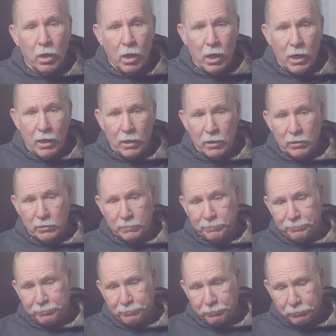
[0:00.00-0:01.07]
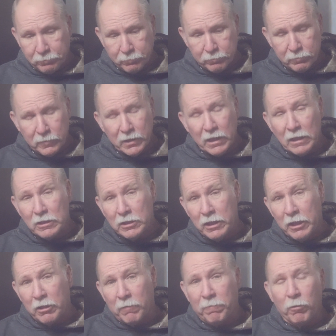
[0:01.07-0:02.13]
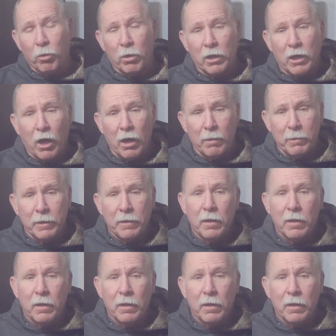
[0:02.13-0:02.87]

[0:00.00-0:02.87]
our Seeger fluorocarbon.